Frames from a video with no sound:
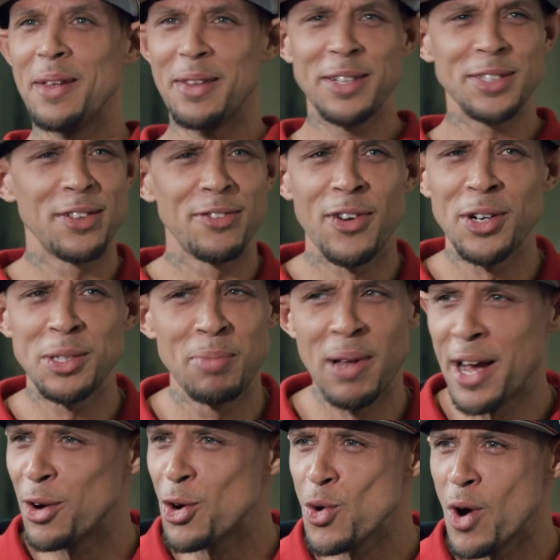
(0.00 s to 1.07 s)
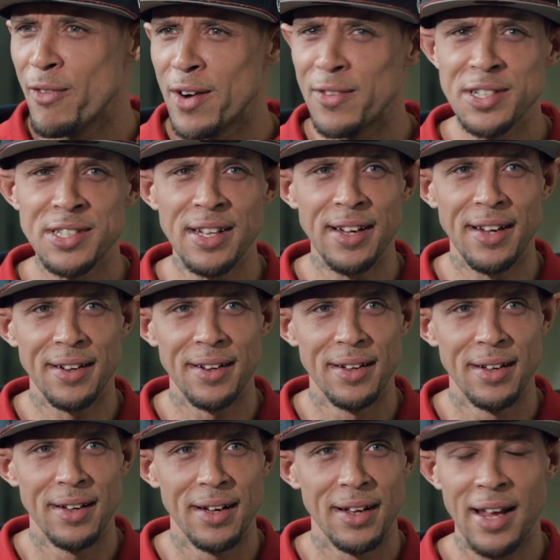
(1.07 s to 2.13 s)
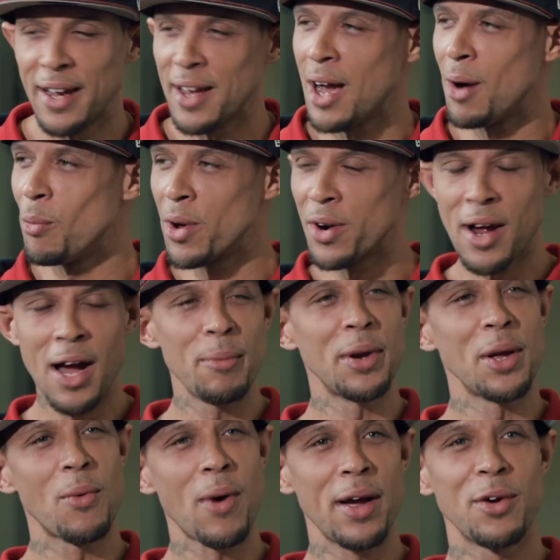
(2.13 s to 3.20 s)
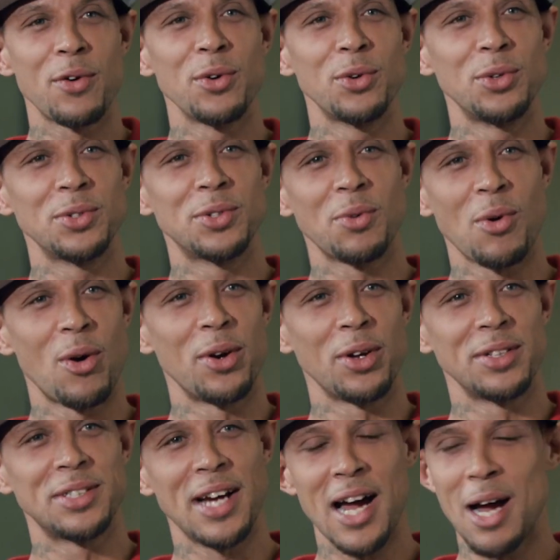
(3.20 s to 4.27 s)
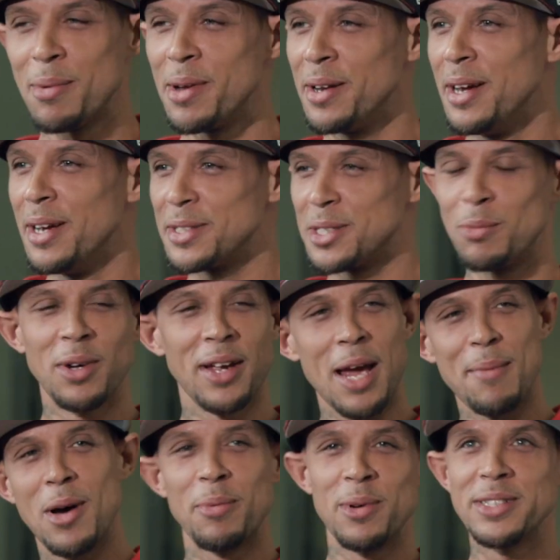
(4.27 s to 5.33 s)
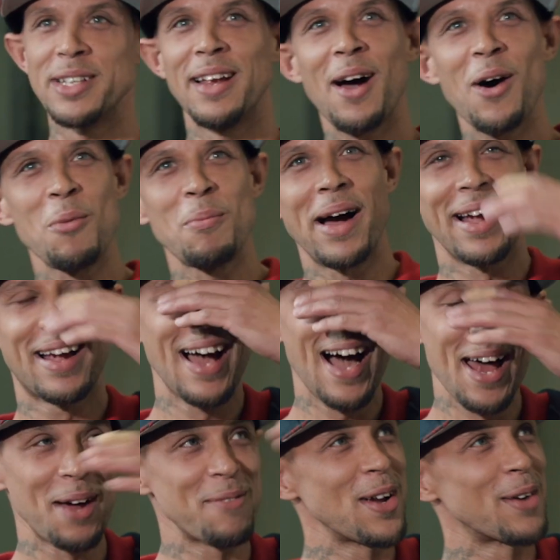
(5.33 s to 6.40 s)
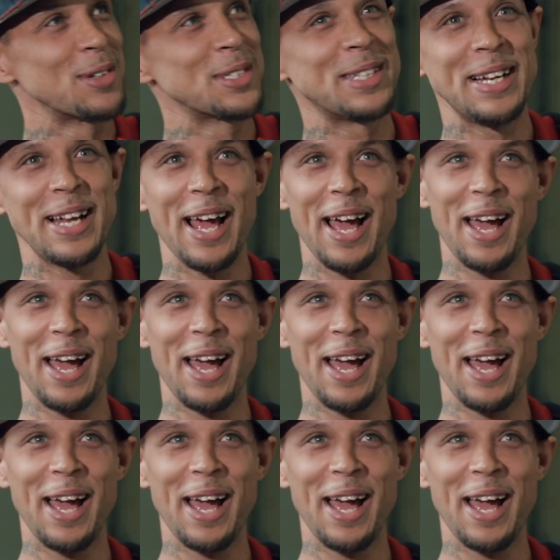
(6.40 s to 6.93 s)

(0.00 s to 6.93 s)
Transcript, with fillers: This is the first black crew I've ever seen." Like, I wonder how many white crews were on a job and someone came up and said, Oh my God, I've never seen